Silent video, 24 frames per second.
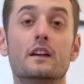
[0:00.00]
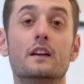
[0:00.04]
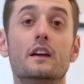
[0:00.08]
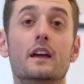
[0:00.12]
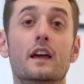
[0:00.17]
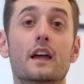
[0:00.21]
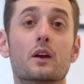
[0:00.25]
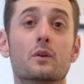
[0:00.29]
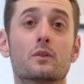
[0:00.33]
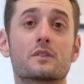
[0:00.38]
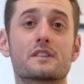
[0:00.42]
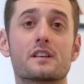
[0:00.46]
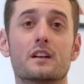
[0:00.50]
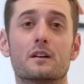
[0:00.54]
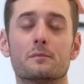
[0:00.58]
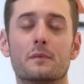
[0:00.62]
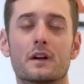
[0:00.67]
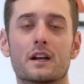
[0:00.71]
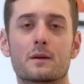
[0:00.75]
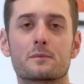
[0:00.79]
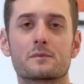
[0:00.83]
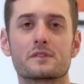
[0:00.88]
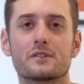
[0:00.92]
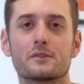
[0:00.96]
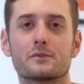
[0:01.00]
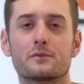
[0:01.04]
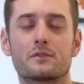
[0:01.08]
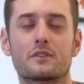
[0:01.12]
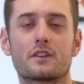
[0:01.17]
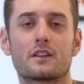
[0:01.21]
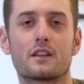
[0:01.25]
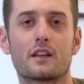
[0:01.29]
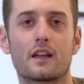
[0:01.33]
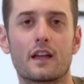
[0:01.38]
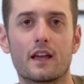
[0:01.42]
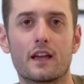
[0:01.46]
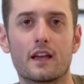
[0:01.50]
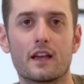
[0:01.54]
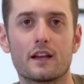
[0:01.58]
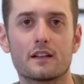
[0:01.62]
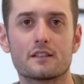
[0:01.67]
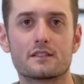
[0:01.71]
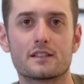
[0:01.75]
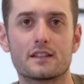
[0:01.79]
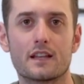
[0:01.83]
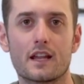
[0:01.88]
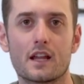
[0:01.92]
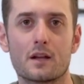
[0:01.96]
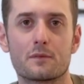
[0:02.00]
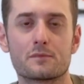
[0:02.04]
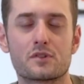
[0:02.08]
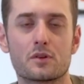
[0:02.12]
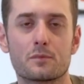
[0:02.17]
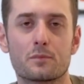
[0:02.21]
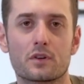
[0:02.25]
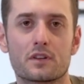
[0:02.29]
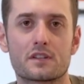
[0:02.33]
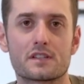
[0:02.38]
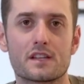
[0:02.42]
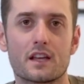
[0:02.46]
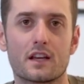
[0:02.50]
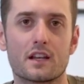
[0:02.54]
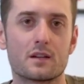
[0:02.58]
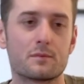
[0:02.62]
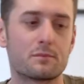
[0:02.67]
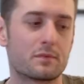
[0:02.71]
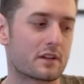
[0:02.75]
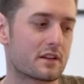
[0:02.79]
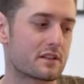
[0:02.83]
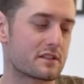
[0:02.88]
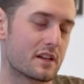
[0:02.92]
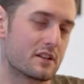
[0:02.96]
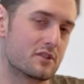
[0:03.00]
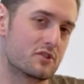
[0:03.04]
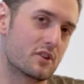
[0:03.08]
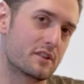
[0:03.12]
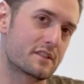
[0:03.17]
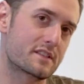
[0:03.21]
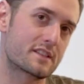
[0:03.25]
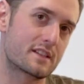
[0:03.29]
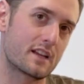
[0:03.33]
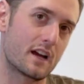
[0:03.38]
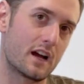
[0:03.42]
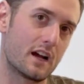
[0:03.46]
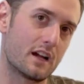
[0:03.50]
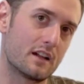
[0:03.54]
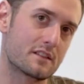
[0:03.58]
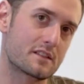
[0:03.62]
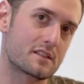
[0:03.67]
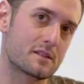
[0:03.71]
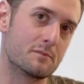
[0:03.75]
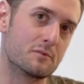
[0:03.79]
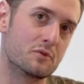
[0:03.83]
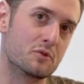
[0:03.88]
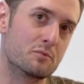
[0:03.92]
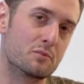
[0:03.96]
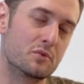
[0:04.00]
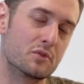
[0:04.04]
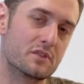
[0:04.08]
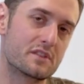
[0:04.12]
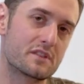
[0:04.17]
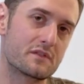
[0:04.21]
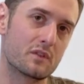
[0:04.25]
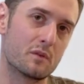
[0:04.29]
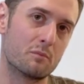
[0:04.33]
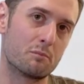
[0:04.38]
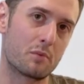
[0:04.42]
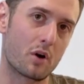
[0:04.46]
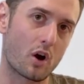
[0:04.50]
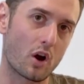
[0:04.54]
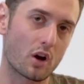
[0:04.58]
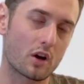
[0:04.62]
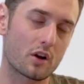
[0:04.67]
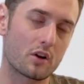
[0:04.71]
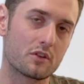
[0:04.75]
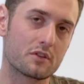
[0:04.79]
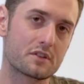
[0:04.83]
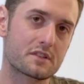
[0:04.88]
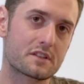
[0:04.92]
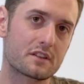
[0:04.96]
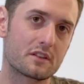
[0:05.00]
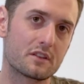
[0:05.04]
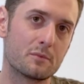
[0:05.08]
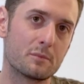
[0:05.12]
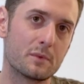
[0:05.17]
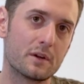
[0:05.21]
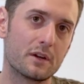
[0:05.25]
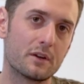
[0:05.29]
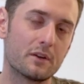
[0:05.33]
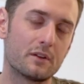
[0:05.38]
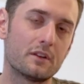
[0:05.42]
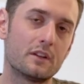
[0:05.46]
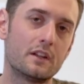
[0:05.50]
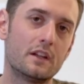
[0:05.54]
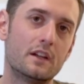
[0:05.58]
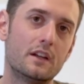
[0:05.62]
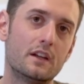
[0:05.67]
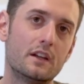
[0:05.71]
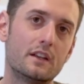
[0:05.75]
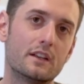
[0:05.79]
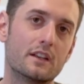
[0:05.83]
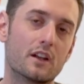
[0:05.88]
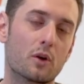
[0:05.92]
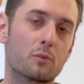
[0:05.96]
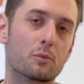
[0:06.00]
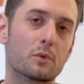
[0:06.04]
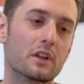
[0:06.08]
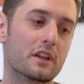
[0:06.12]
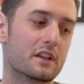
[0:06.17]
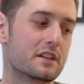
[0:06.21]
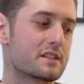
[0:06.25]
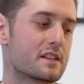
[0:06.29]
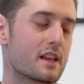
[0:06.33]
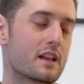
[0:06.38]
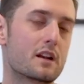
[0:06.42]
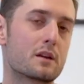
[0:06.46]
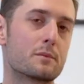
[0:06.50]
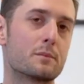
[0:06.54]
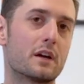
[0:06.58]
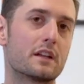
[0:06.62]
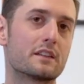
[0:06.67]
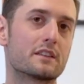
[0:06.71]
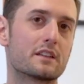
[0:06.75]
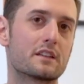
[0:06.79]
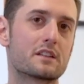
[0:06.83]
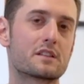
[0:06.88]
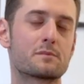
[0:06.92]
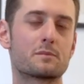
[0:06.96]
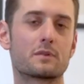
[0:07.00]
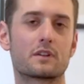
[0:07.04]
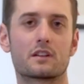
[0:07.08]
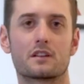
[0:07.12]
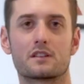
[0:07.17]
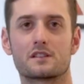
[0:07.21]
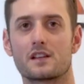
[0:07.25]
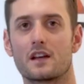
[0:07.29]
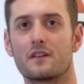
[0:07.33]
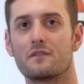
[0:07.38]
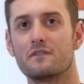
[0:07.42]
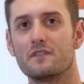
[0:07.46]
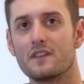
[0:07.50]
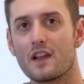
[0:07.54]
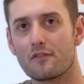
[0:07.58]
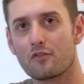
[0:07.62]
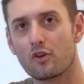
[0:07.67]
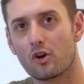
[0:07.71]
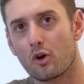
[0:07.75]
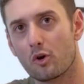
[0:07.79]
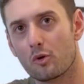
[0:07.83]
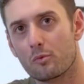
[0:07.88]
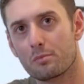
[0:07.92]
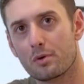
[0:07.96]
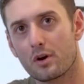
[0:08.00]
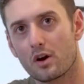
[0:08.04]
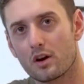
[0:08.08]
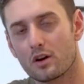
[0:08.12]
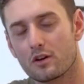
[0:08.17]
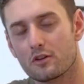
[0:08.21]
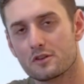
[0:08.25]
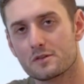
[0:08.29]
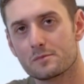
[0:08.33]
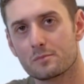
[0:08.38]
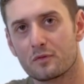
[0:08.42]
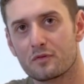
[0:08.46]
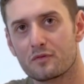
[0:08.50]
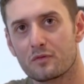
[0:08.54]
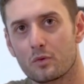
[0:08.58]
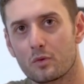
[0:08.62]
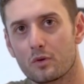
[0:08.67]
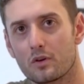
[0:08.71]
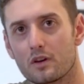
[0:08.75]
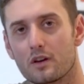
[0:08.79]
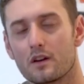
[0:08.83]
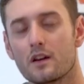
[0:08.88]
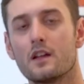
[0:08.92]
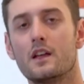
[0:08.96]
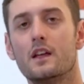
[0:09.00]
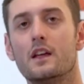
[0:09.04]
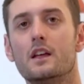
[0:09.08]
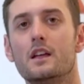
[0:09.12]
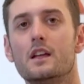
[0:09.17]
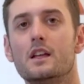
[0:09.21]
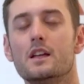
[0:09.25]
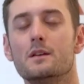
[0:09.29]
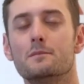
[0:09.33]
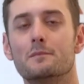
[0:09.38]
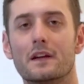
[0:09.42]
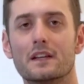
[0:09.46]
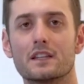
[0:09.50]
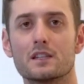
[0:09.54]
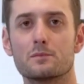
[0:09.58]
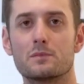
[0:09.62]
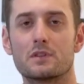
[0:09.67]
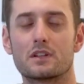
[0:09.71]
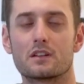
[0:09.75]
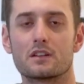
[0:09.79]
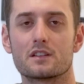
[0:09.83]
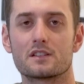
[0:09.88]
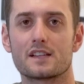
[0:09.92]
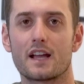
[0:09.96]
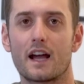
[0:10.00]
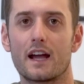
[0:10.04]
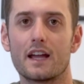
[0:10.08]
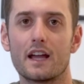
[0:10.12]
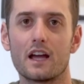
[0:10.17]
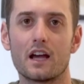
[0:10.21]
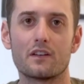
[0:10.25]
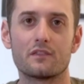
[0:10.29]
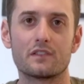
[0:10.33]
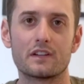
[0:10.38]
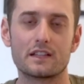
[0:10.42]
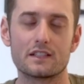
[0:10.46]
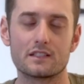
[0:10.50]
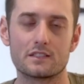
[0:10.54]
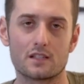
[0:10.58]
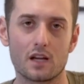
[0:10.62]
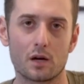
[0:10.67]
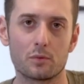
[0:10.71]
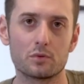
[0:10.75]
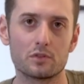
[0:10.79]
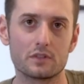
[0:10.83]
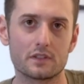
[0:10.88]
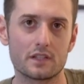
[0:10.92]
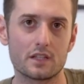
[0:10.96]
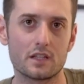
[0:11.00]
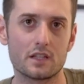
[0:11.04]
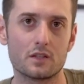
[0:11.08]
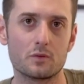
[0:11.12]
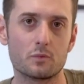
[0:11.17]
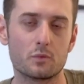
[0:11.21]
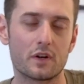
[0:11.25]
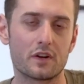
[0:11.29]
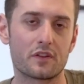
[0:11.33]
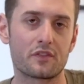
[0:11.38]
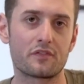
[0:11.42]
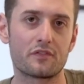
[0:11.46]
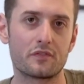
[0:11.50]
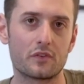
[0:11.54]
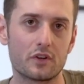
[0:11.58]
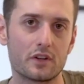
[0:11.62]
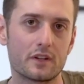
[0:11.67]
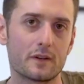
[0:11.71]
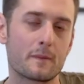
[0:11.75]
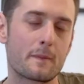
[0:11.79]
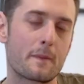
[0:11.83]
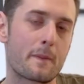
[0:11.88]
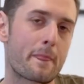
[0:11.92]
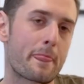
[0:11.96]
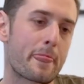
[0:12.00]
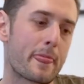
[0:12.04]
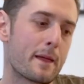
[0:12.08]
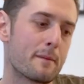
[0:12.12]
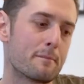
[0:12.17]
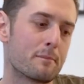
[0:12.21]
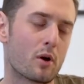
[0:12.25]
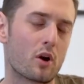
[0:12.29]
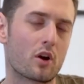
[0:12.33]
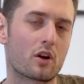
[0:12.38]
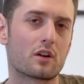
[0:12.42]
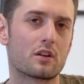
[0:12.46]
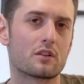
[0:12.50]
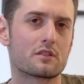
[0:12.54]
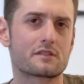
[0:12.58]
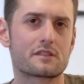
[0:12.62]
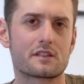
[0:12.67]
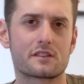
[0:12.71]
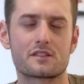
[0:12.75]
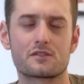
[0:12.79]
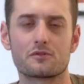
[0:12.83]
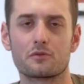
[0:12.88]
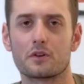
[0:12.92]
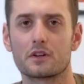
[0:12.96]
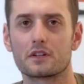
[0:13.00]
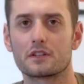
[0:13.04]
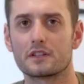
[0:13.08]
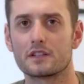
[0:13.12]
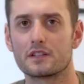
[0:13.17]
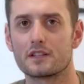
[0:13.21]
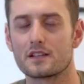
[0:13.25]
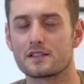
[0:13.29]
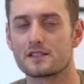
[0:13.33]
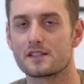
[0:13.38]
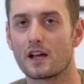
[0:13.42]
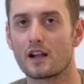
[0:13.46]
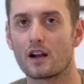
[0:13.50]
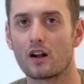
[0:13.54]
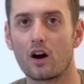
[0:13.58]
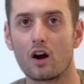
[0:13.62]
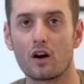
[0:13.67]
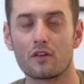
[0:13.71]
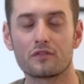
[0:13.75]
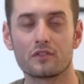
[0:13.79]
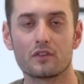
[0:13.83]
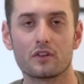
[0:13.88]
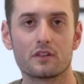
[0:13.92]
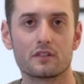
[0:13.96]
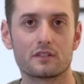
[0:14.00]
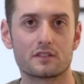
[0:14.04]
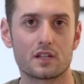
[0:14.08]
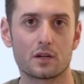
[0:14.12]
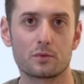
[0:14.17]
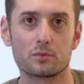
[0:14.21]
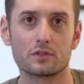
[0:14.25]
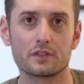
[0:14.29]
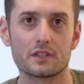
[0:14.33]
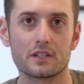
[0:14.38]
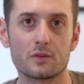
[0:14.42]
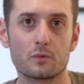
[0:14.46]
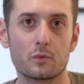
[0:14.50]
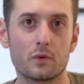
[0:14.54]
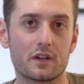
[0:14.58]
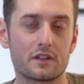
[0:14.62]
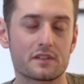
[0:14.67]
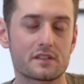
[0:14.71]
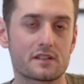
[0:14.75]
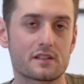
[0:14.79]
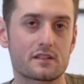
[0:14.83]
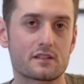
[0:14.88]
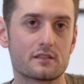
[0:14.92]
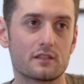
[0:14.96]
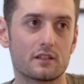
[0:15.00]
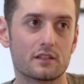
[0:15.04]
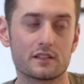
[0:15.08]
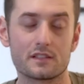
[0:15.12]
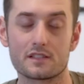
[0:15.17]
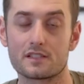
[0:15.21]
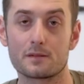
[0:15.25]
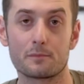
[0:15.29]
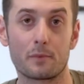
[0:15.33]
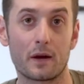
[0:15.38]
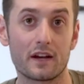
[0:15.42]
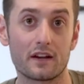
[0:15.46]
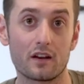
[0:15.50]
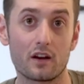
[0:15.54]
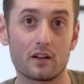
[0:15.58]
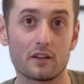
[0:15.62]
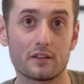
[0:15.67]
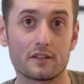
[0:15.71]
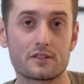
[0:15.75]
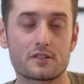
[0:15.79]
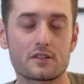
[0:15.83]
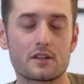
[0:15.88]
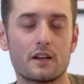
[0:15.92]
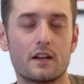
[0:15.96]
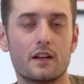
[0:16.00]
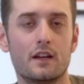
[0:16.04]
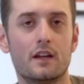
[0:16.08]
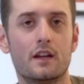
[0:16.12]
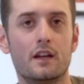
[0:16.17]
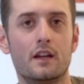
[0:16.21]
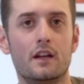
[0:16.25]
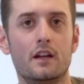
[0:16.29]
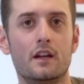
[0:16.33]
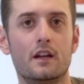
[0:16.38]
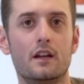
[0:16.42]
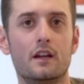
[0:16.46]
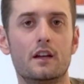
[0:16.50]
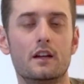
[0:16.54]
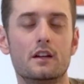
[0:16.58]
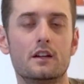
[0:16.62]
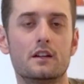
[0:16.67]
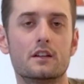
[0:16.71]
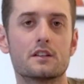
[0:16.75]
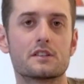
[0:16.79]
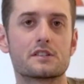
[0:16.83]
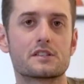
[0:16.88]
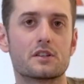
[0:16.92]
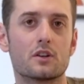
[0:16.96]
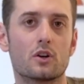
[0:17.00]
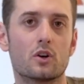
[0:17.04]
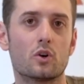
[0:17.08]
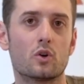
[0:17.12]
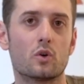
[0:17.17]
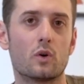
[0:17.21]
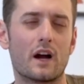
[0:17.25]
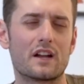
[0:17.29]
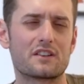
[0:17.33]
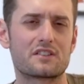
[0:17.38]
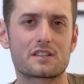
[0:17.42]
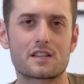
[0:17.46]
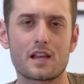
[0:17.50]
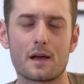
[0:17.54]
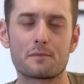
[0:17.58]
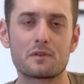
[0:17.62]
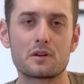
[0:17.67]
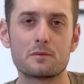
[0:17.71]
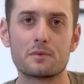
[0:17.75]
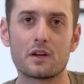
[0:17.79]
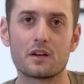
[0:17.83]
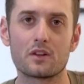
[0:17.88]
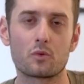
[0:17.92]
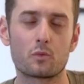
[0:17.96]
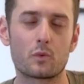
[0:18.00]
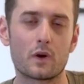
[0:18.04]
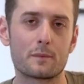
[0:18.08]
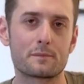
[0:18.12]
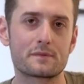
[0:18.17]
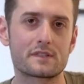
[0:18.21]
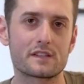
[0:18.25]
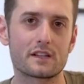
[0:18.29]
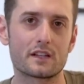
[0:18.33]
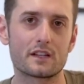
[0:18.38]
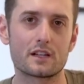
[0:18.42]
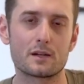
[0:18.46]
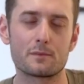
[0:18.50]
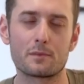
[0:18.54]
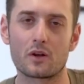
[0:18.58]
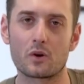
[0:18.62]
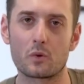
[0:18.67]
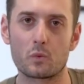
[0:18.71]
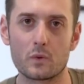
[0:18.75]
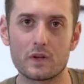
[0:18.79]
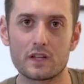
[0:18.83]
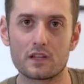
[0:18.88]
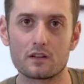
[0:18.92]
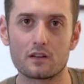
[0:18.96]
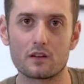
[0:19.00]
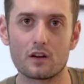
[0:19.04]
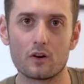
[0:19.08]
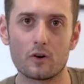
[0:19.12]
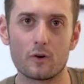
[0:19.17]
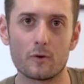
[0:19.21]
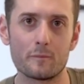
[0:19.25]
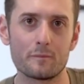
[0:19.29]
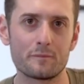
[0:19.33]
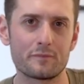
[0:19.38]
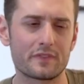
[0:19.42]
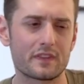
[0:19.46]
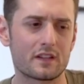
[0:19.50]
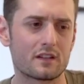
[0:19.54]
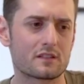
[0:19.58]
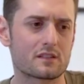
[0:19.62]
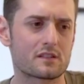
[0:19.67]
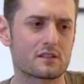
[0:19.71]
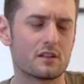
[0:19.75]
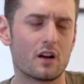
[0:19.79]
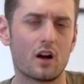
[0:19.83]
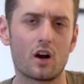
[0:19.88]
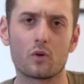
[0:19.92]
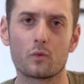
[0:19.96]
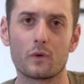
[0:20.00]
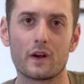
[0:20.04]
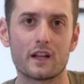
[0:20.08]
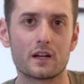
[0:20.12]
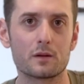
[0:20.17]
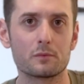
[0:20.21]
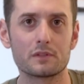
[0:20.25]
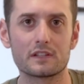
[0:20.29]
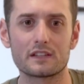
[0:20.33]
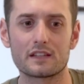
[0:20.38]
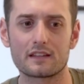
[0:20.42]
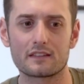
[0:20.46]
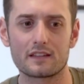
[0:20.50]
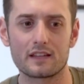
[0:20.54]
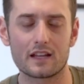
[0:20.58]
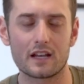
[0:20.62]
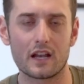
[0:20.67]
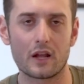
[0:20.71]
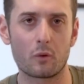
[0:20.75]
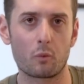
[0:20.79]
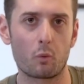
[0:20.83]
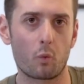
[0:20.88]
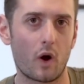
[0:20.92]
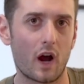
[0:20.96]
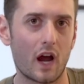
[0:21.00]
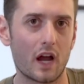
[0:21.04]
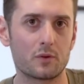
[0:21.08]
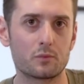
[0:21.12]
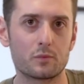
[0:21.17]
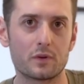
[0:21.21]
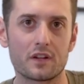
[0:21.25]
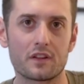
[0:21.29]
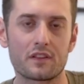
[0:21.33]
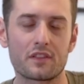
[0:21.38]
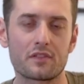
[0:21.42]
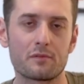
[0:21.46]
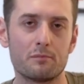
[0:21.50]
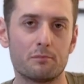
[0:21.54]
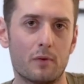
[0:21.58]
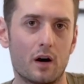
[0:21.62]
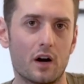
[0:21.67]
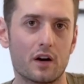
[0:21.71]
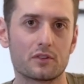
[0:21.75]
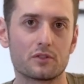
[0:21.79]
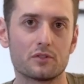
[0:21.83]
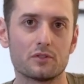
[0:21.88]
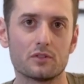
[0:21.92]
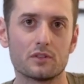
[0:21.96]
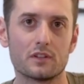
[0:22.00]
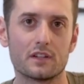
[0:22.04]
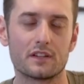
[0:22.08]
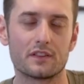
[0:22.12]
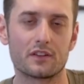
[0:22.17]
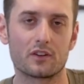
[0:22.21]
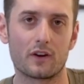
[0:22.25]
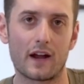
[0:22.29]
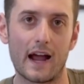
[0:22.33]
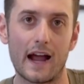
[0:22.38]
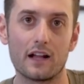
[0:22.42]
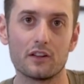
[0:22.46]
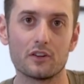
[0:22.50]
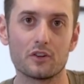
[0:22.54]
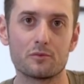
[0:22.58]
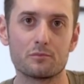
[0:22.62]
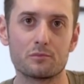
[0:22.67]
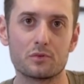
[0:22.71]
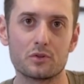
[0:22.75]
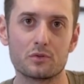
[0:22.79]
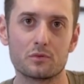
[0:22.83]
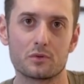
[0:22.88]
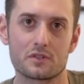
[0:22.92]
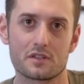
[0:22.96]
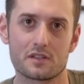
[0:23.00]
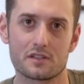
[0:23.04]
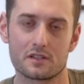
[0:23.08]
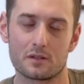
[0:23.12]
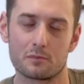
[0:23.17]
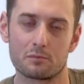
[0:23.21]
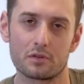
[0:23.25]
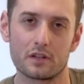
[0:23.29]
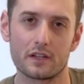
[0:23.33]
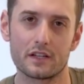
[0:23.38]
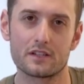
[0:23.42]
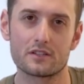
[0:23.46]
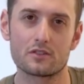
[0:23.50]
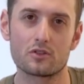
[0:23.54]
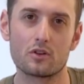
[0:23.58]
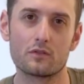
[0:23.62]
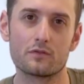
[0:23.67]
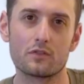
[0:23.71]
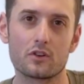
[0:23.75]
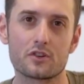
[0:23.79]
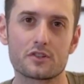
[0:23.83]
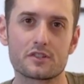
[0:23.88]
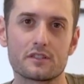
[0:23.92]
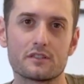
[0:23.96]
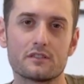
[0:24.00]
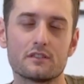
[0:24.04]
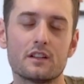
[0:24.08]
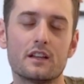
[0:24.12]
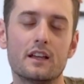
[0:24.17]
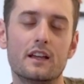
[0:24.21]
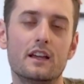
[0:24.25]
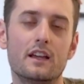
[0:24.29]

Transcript: Hey, what's up? My name is Luke, and today I'm super excited because I just got some new boots from Parkhurst in the mail. Now I'm really excited about this because I've never owned Parkhurst before, mainly because I have a double E width foot. Parkhurst historically has not offered double E widths, at least to my knowledge. So I just happened to be on the website about a week ago, saw randomly that they had a wide width model in their Allen boot, which is the plain toe version.